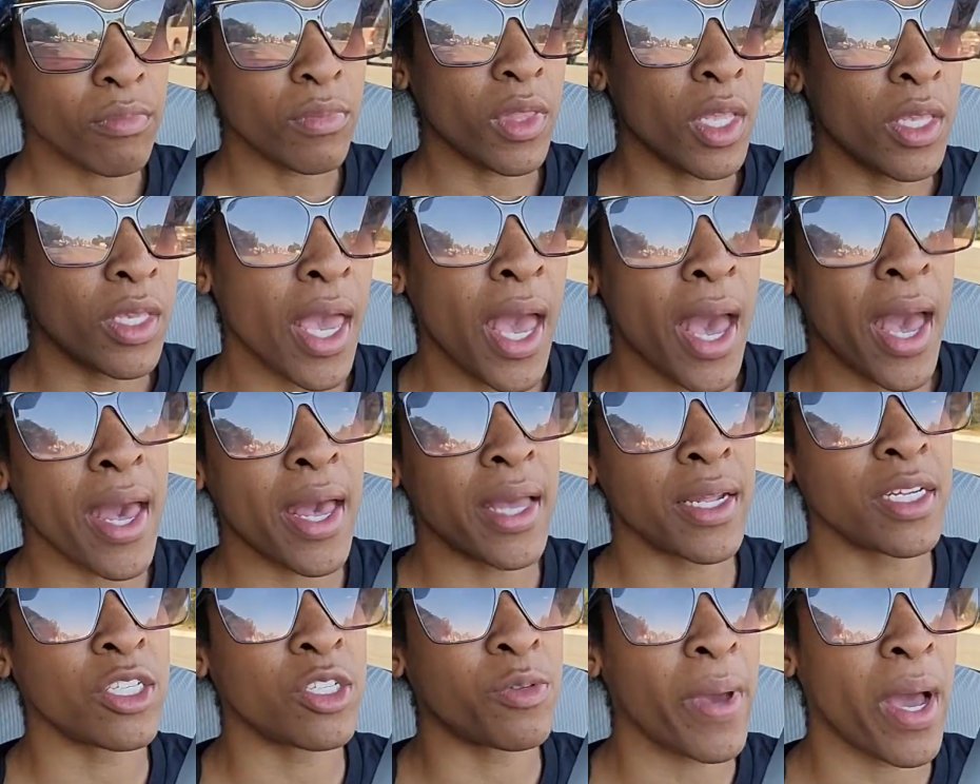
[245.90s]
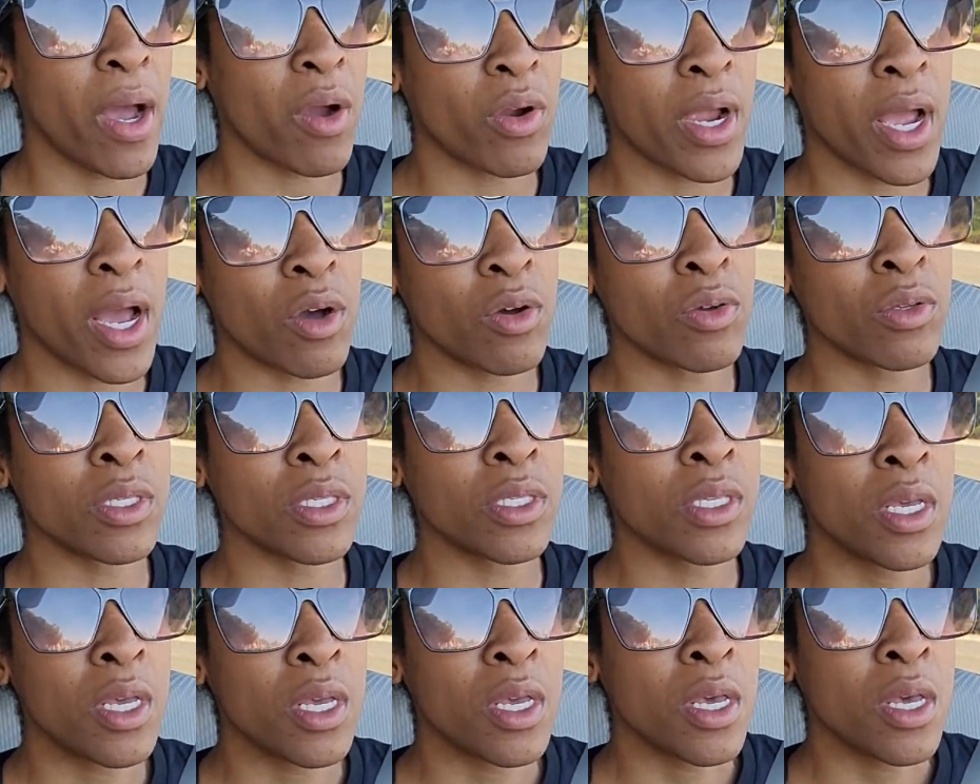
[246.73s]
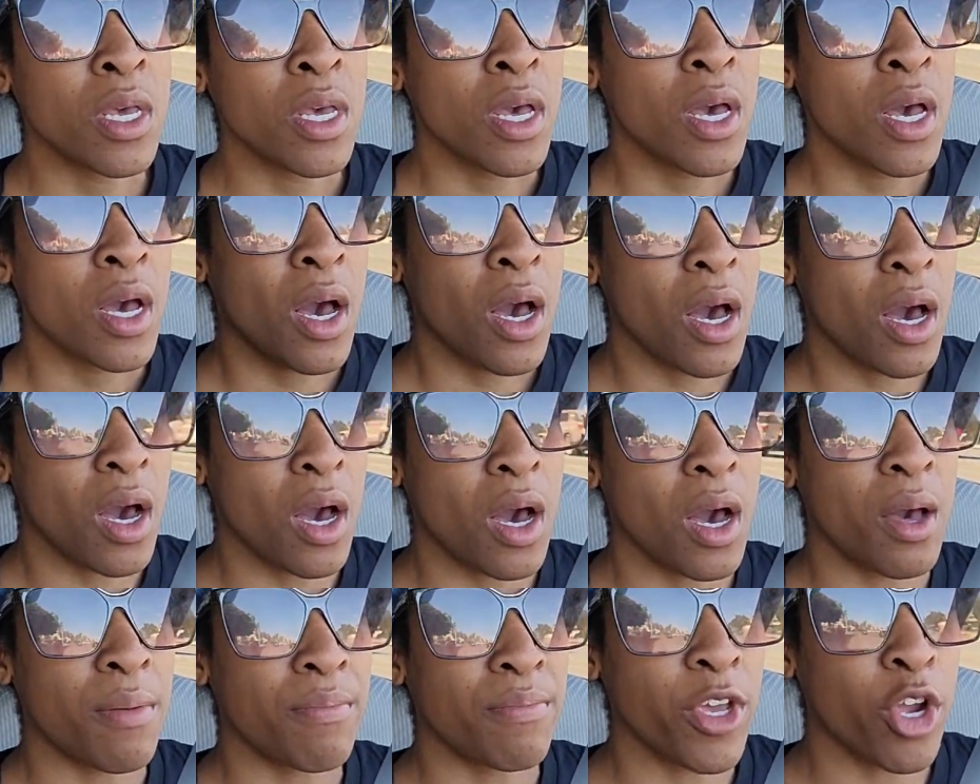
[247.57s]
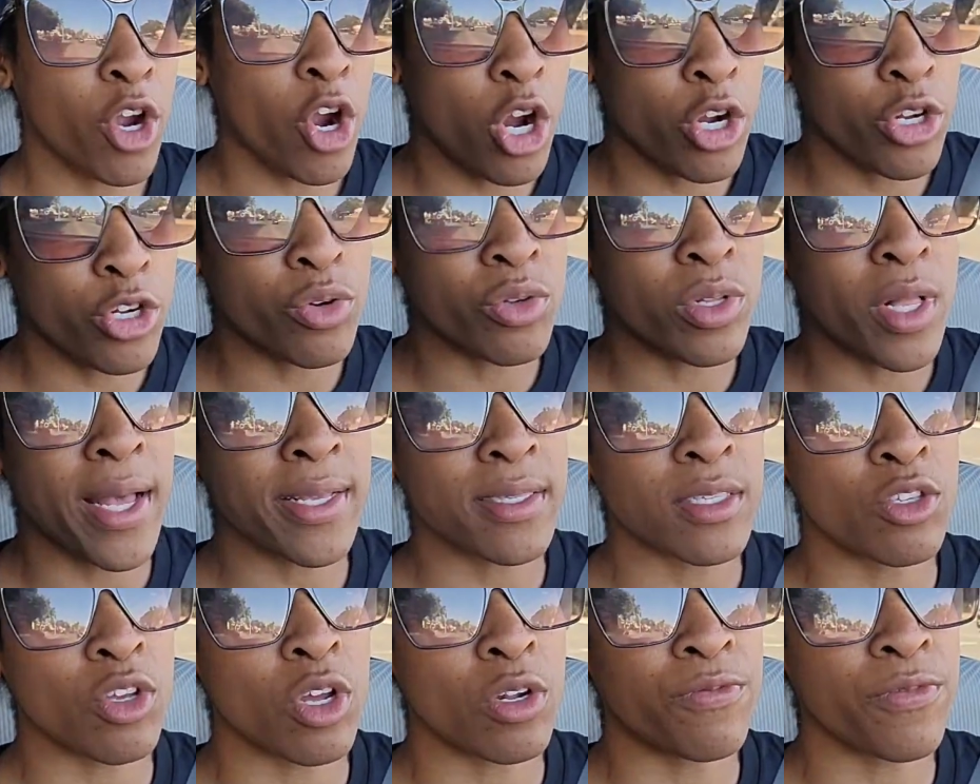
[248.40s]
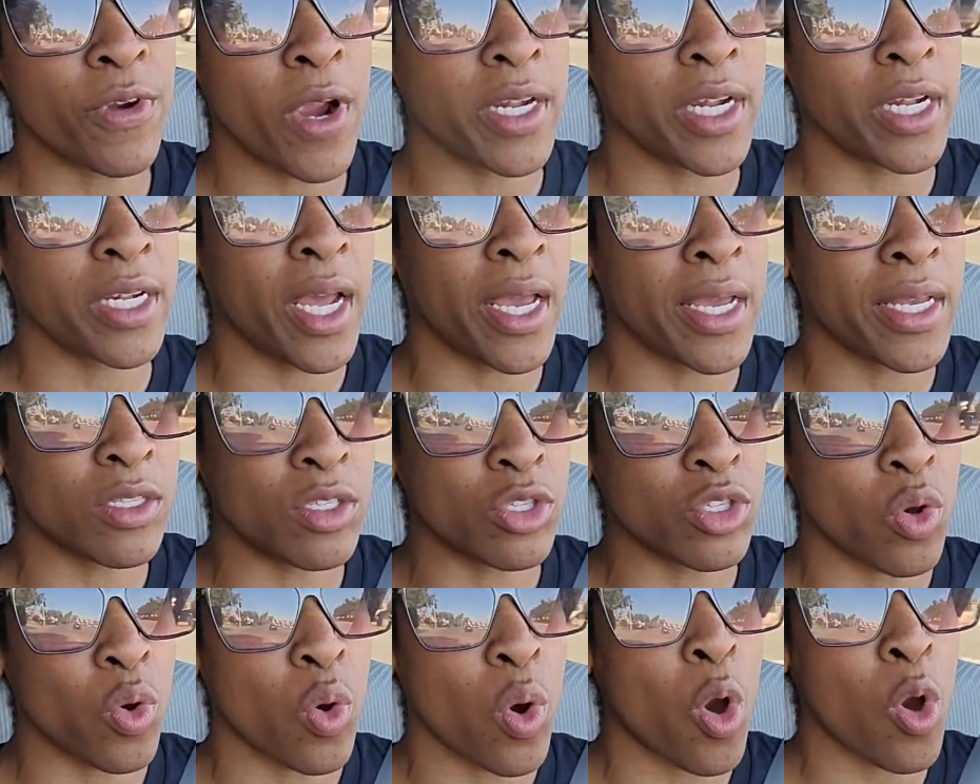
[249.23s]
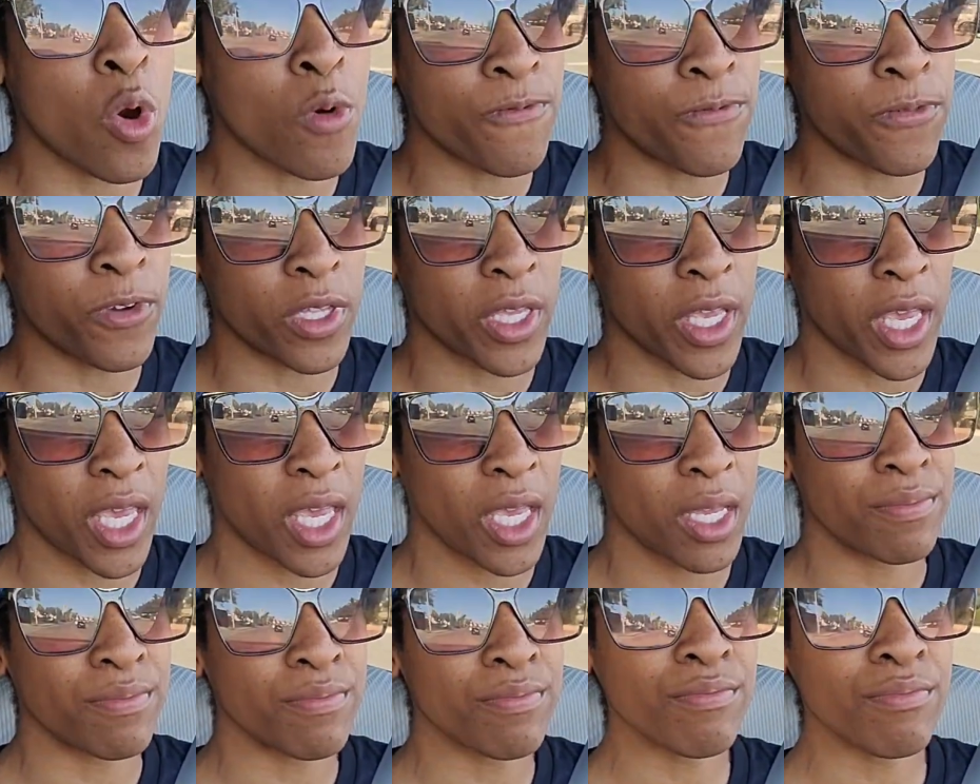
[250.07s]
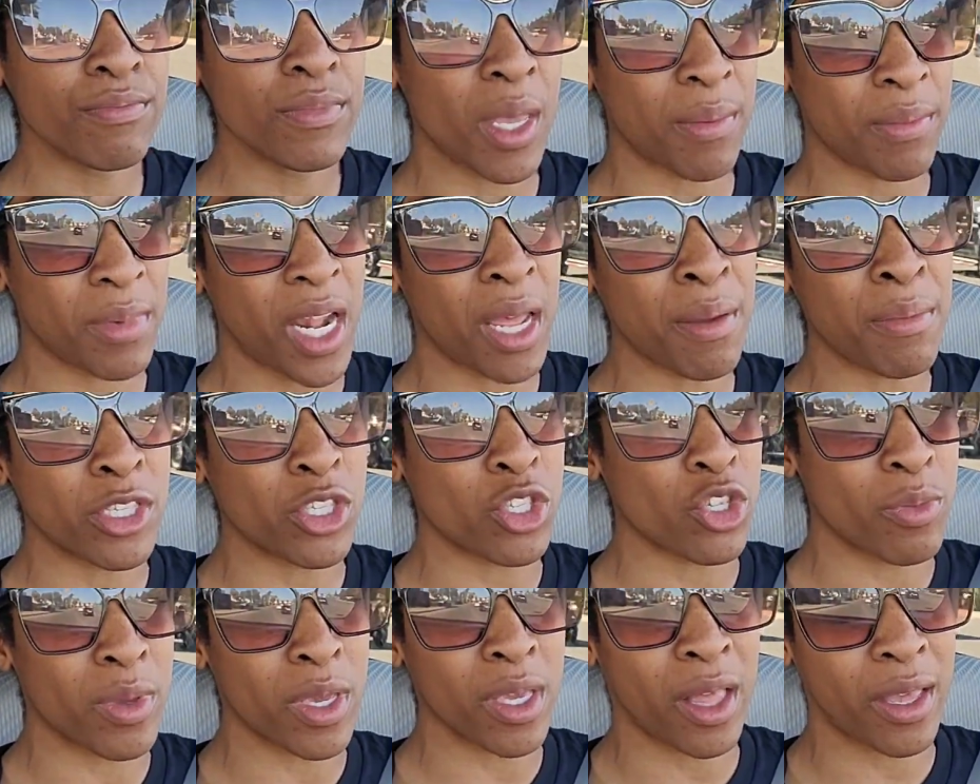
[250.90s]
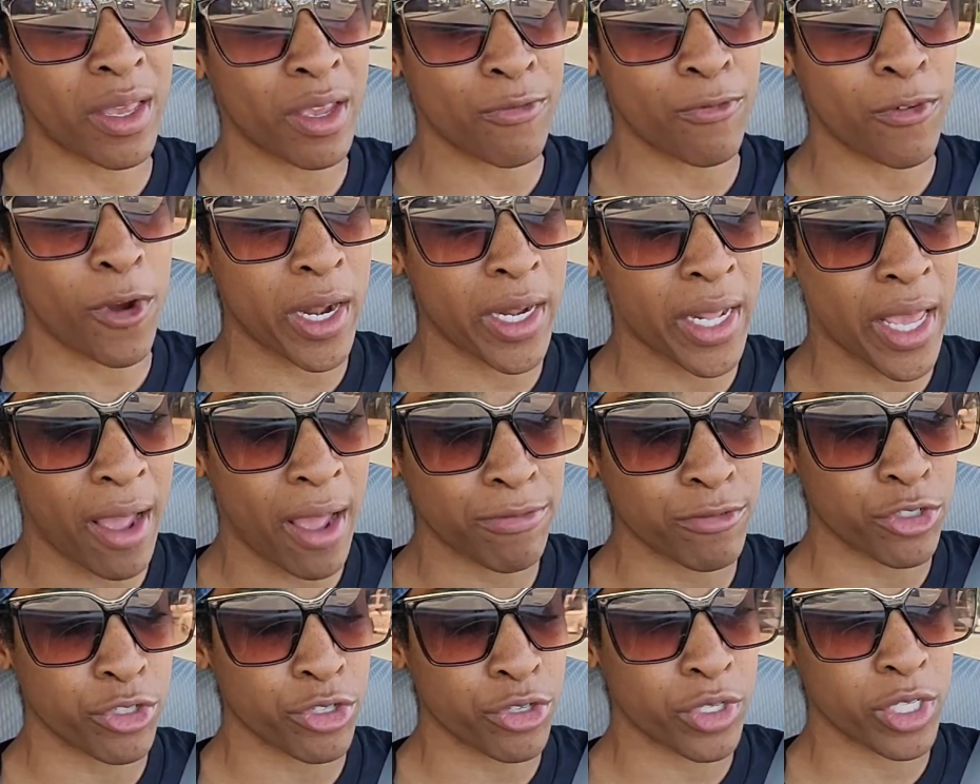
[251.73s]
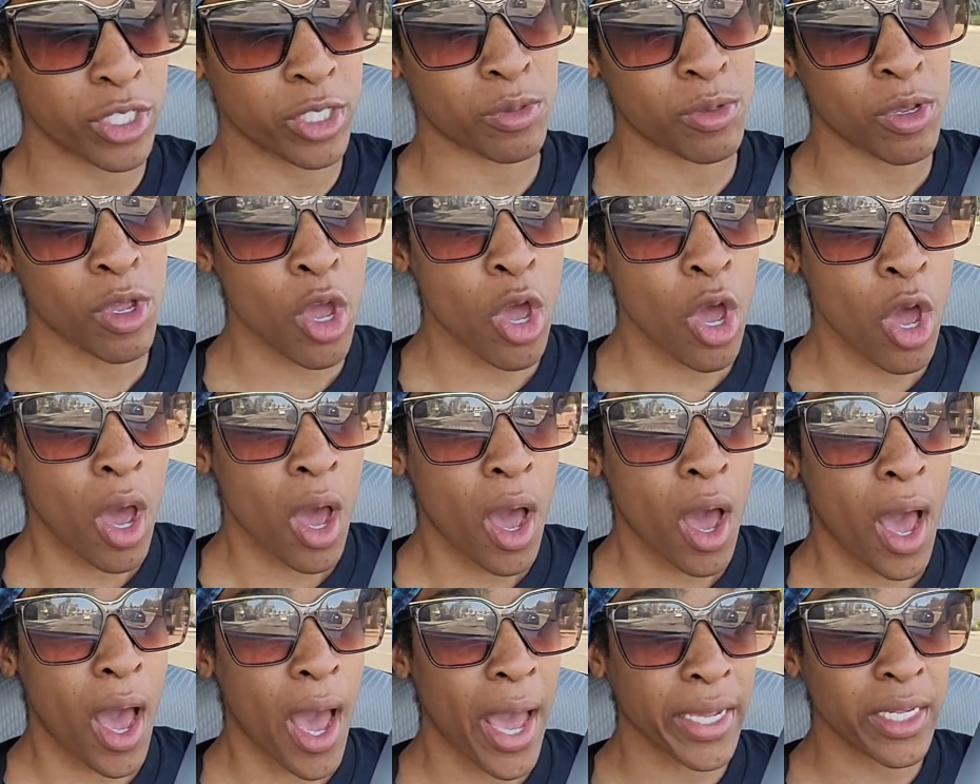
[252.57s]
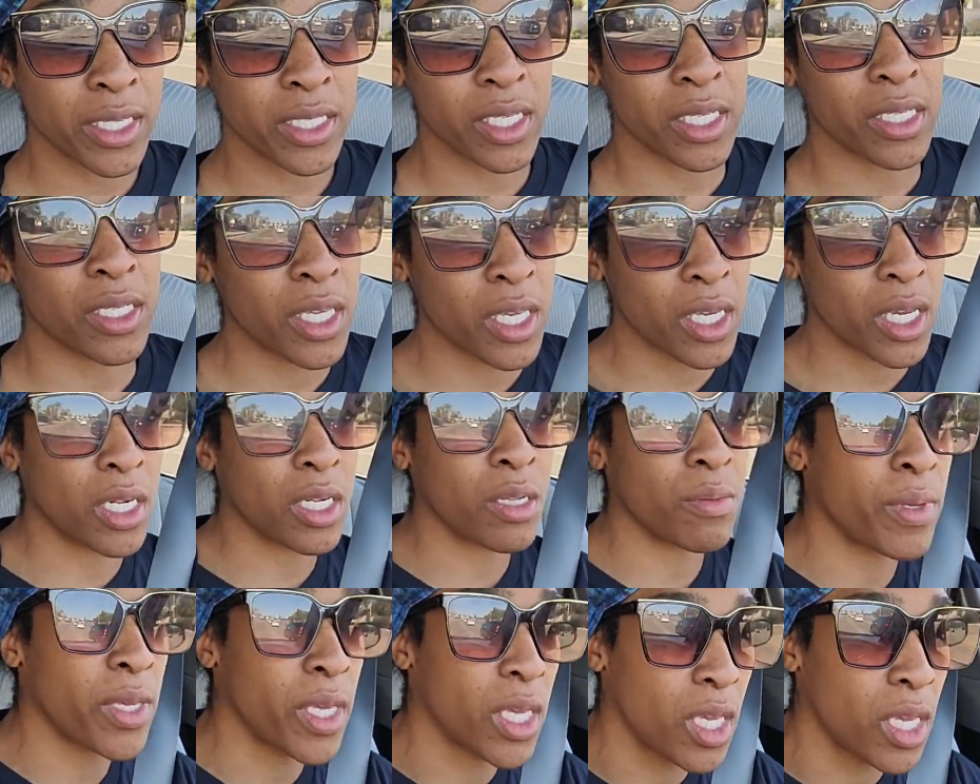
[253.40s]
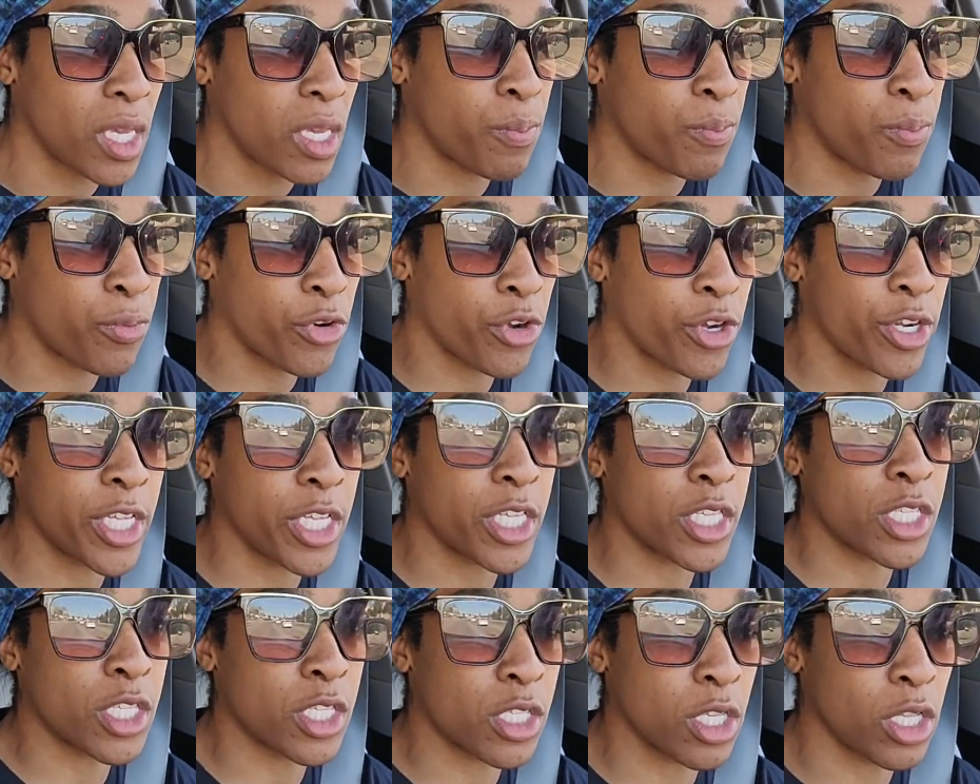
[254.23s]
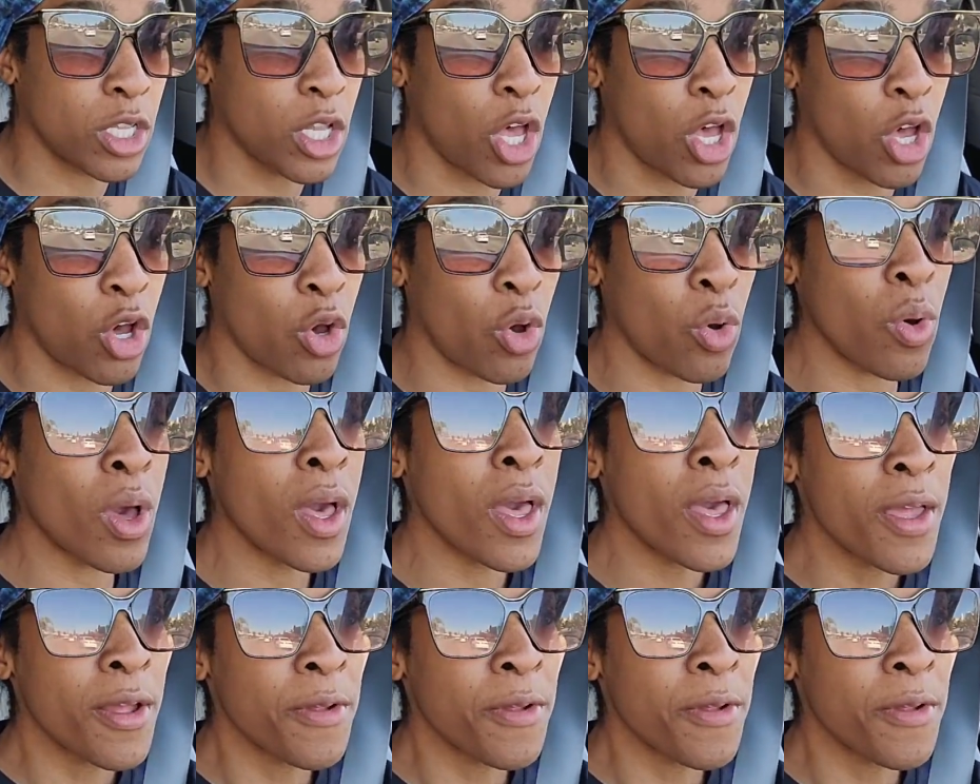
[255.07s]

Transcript: headed to Powerhouse. There are no classes on Friday night, so hopefully, I'm assuming like a Friday afternoon is ideally going to be pretty slow.